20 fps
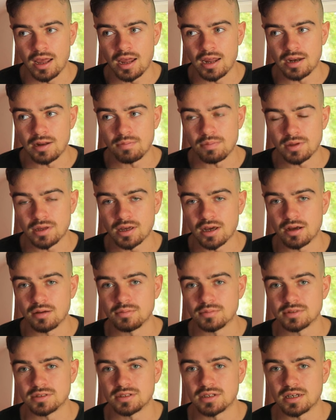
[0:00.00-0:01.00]
and it
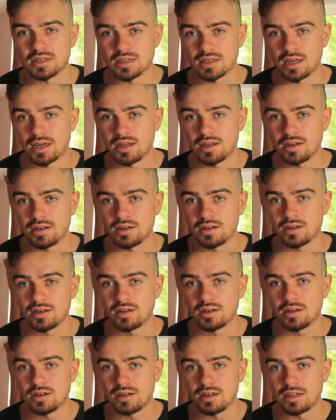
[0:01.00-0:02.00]
becomes again
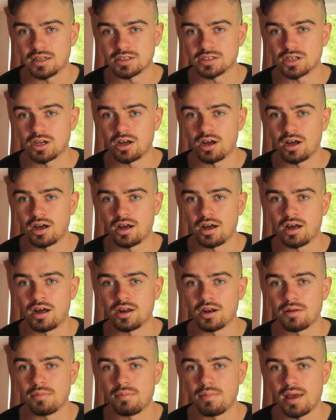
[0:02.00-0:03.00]
this
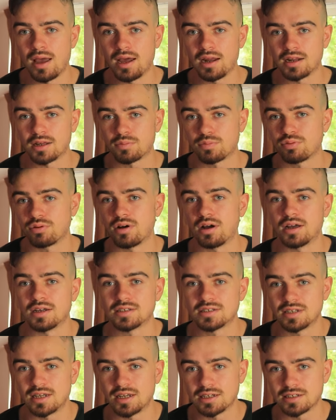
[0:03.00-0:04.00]
automatic
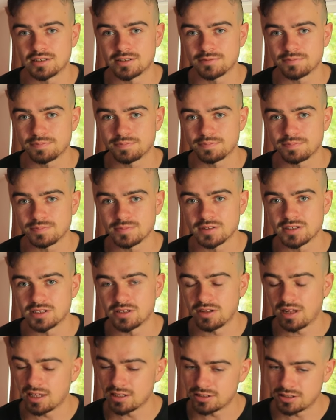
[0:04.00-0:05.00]
process.
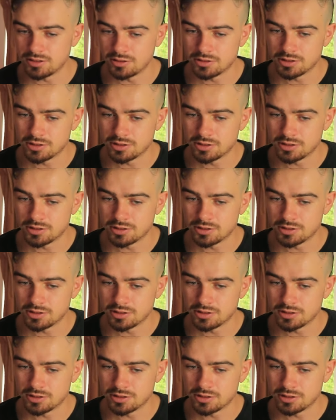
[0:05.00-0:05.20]
So that's